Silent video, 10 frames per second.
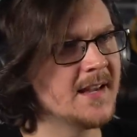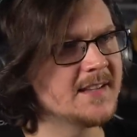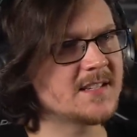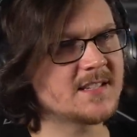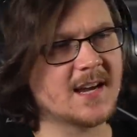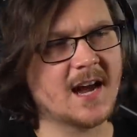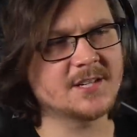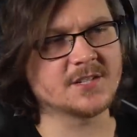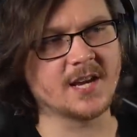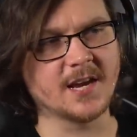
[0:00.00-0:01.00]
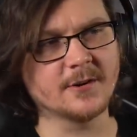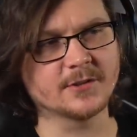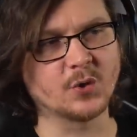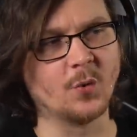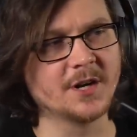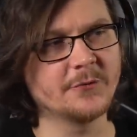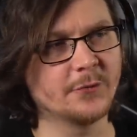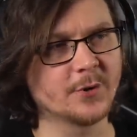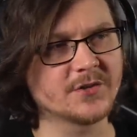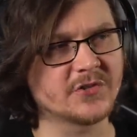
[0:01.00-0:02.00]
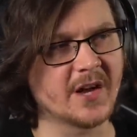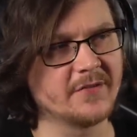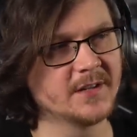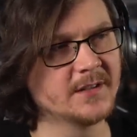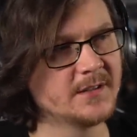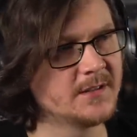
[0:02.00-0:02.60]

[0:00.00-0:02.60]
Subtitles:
Is this guy just here 24/7?